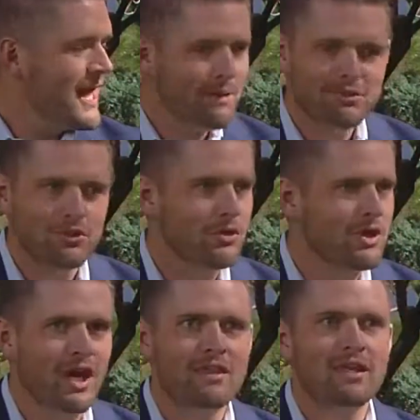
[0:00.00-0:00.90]

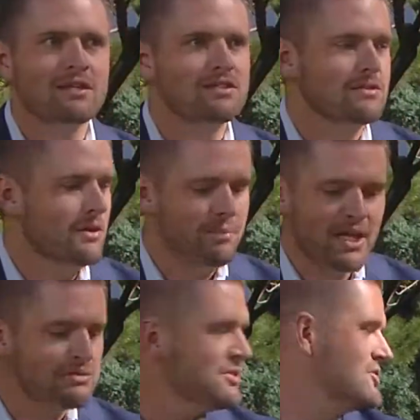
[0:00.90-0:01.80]
Absolutely. I think the
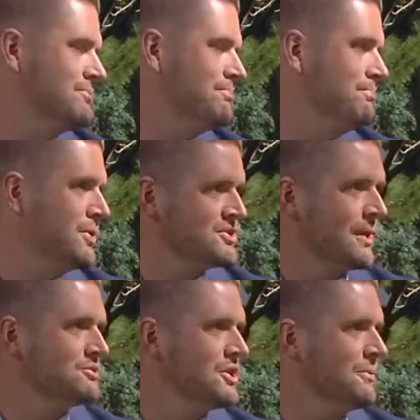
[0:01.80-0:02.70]
biggest
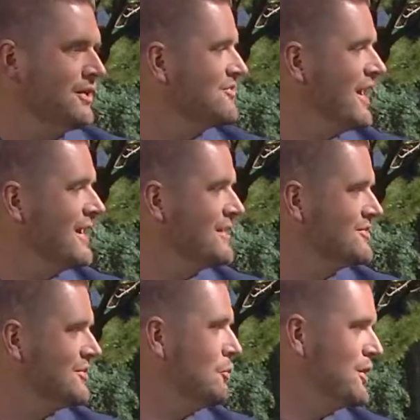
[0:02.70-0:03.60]
misperception about Zion
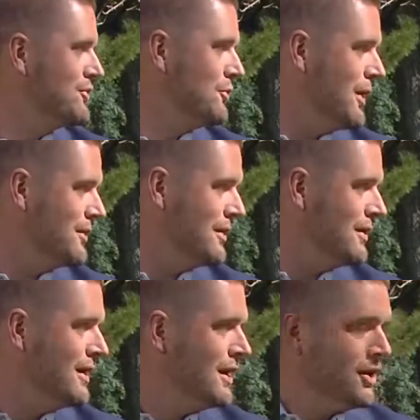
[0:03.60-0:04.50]
is the winter weather.
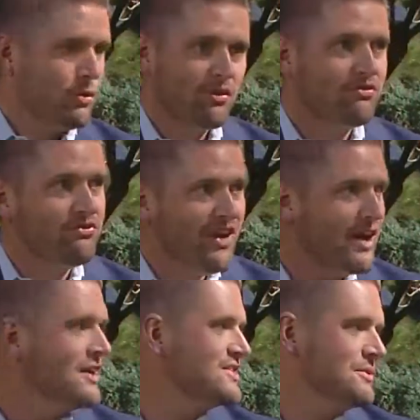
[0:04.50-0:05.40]
We're
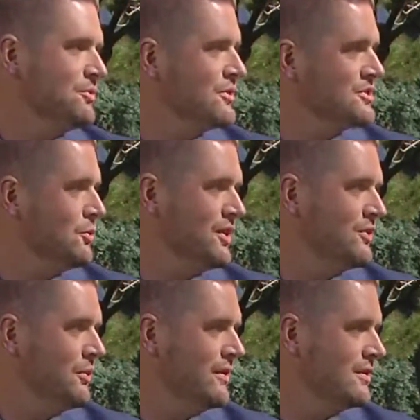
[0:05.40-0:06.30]
very similar to winter
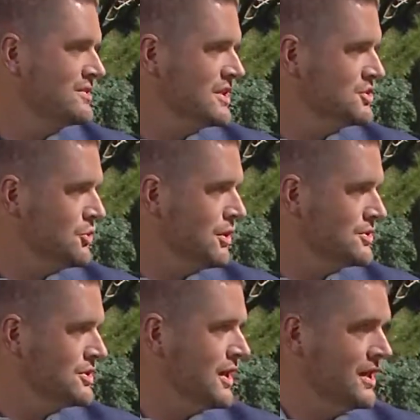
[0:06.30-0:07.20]
weather in St. George.
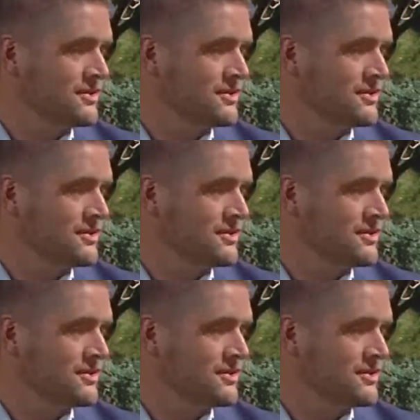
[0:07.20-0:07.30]
And I